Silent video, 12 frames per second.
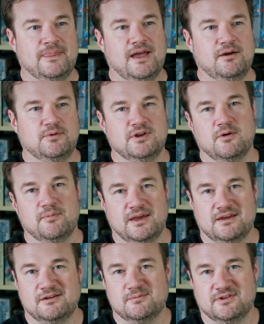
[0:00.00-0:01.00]
that we don't
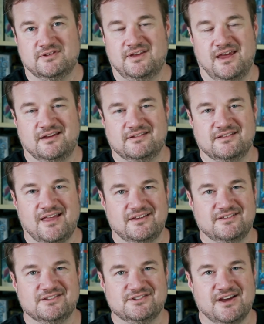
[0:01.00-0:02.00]
make any mistakes, and
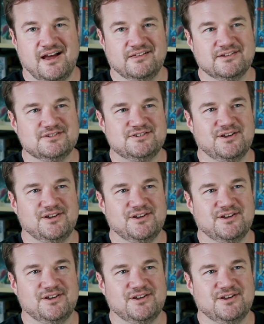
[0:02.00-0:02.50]
that's the challenge.